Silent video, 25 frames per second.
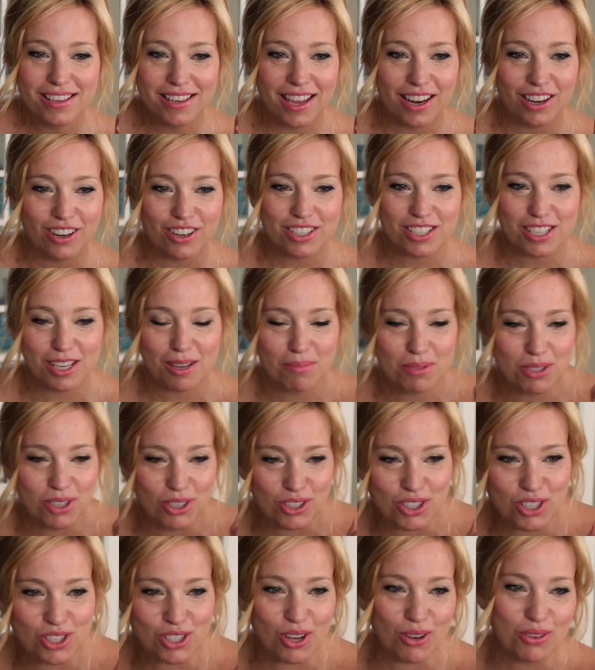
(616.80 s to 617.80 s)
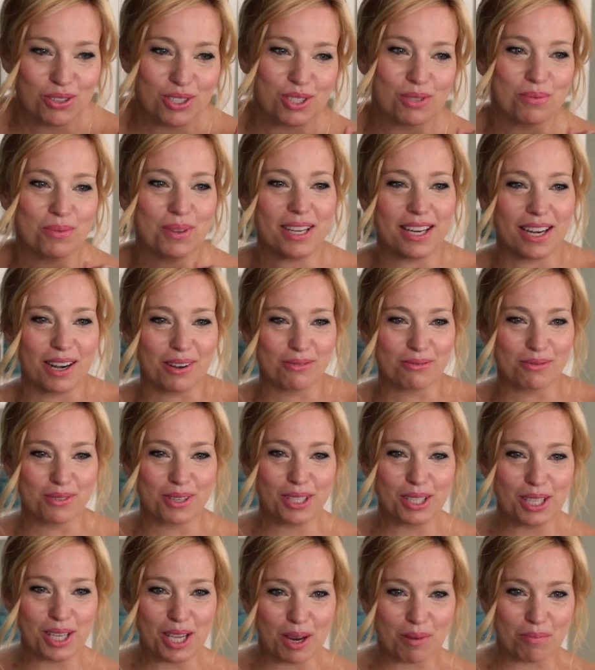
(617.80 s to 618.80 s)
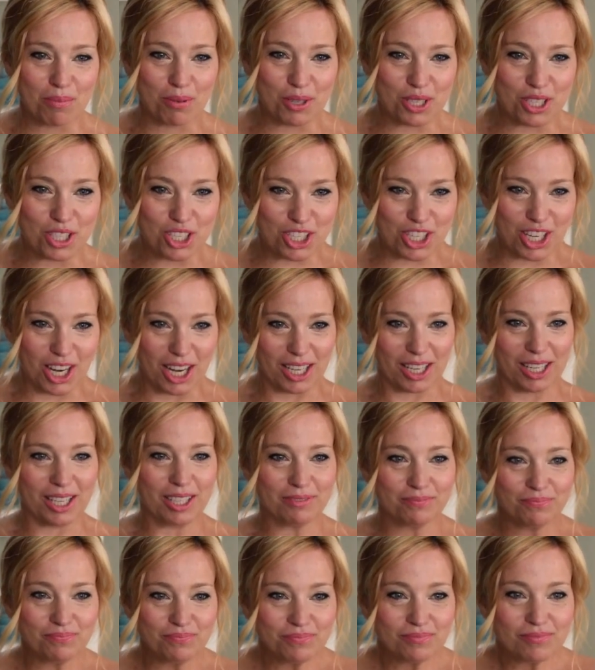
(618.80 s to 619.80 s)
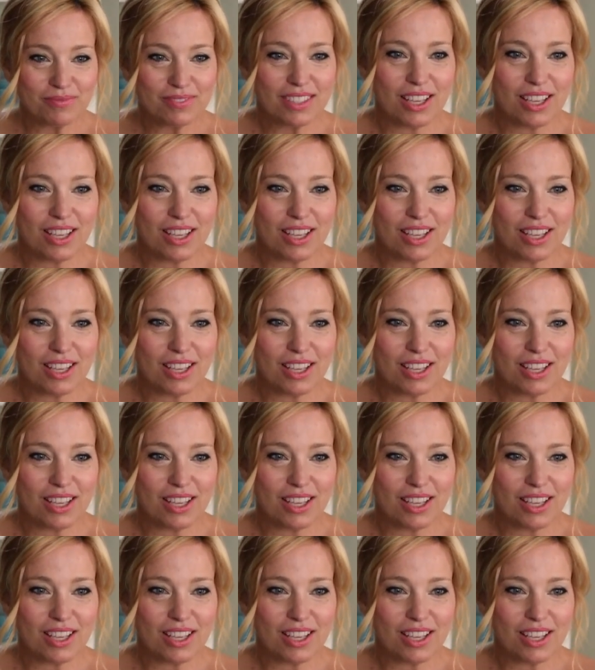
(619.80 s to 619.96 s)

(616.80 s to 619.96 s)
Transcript: care tips. You're so sweet. I really appreciate it.